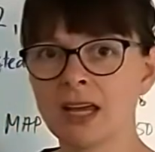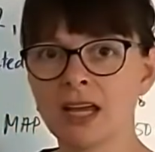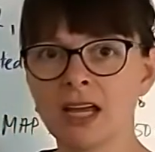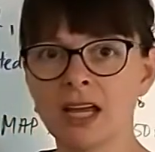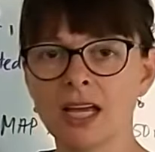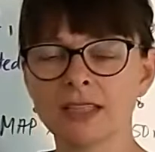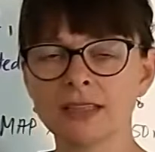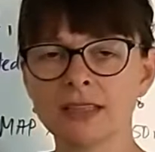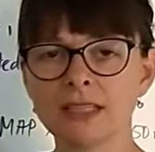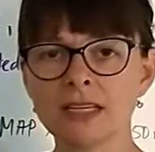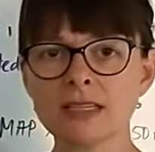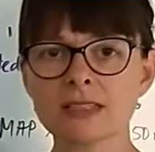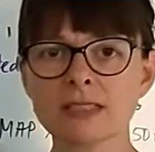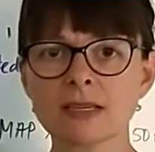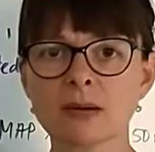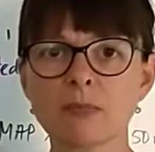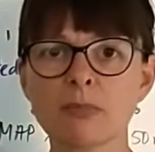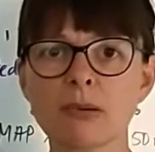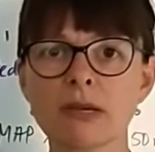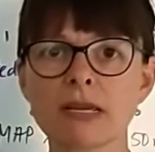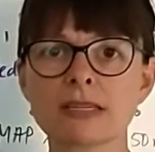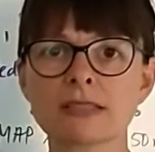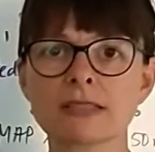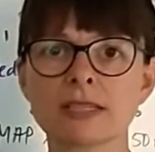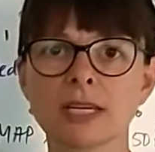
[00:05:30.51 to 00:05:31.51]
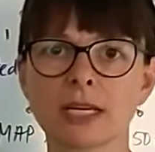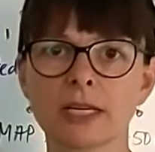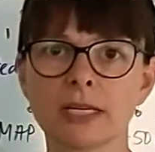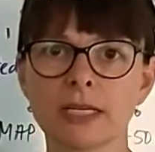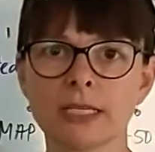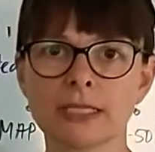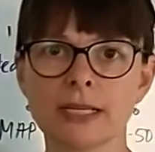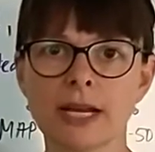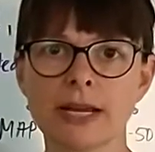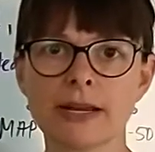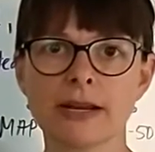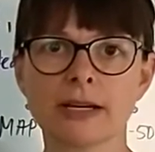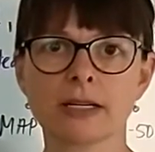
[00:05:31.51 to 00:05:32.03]
And these are basically
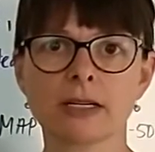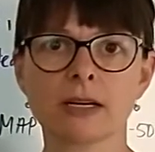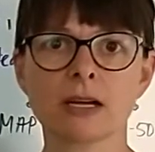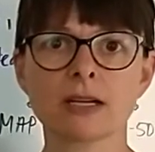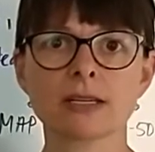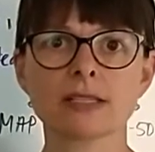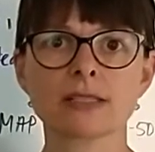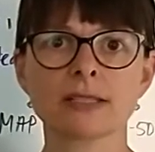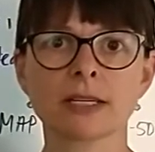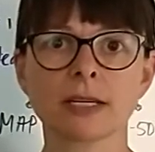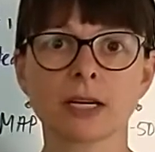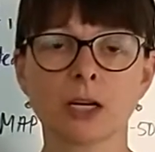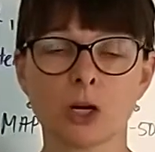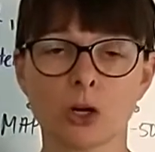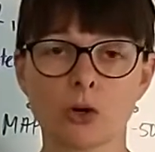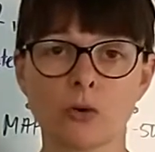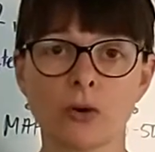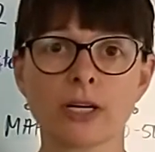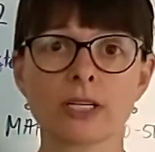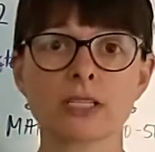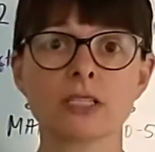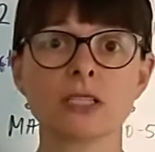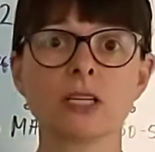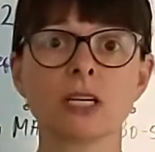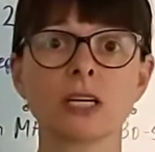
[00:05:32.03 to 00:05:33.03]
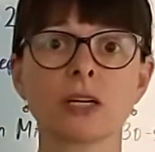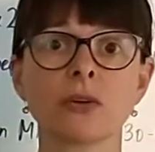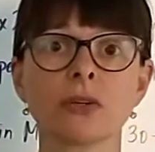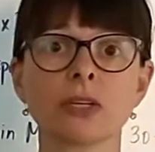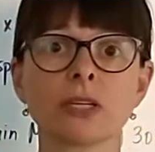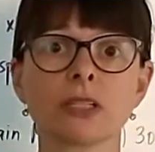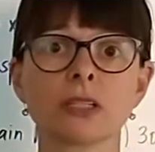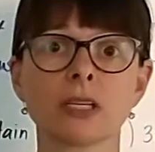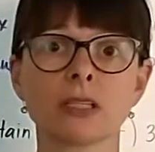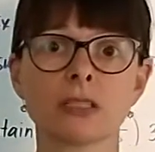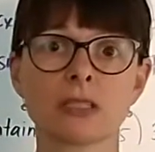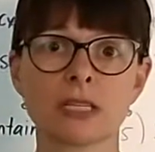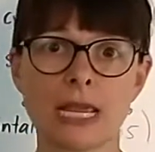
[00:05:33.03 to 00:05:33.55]
diagnostic
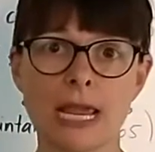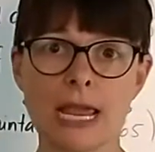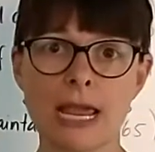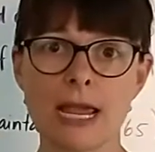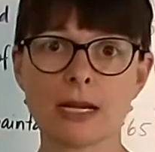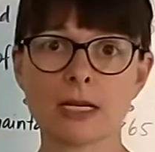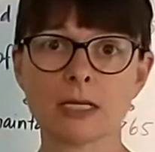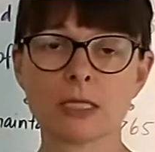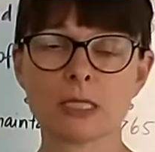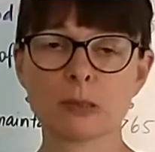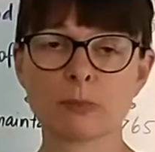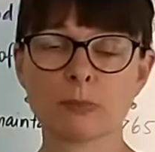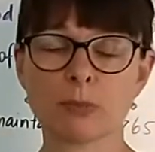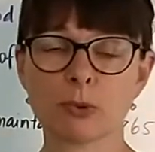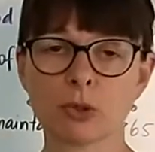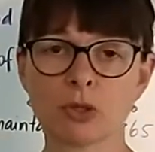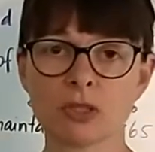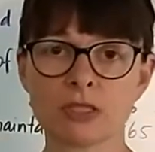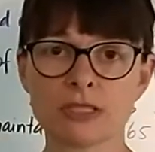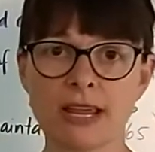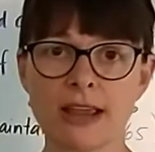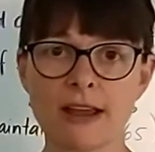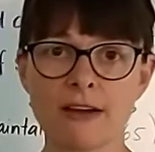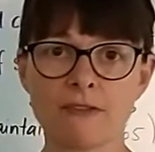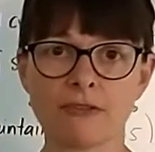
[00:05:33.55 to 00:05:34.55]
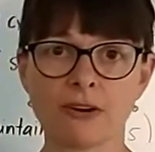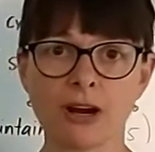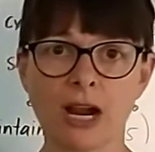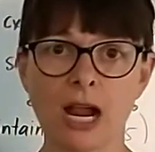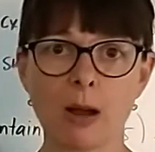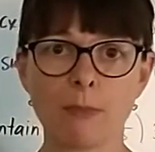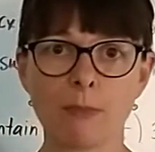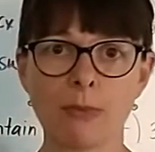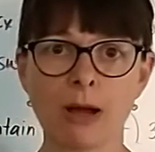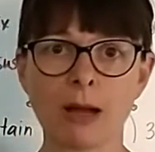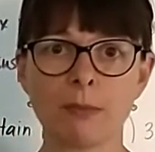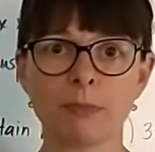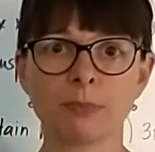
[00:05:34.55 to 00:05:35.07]
criteria that the experts have
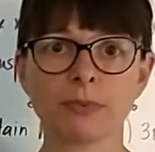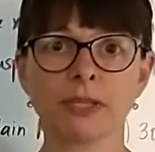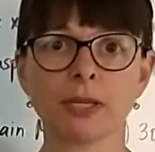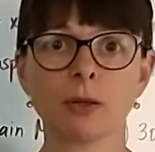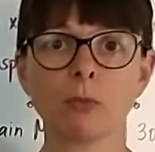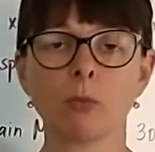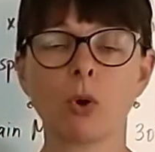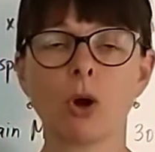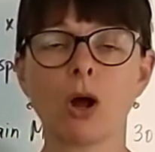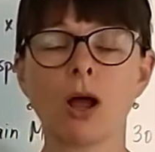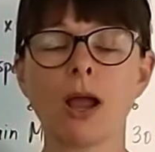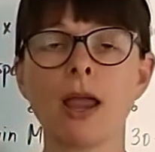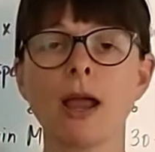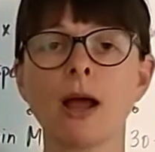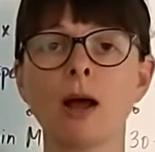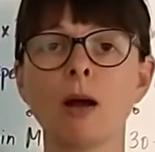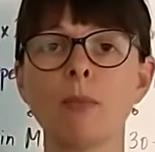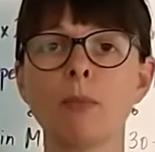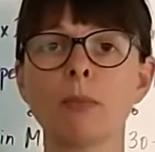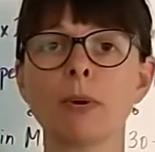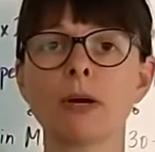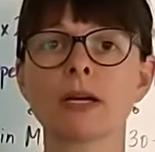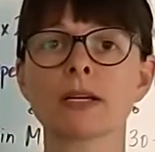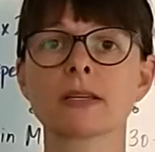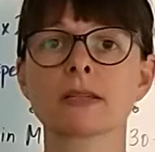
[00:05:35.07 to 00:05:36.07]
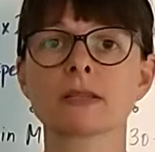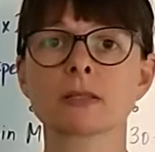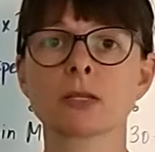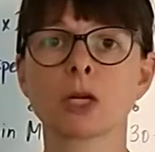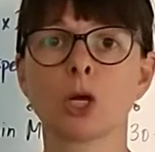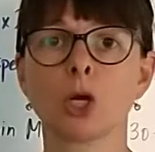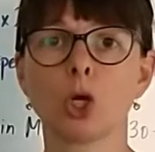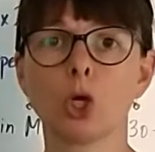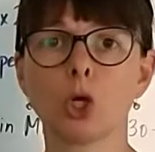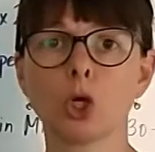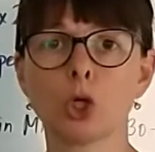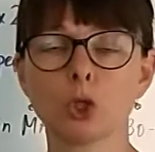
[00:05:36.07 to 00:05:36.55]
come up that will help us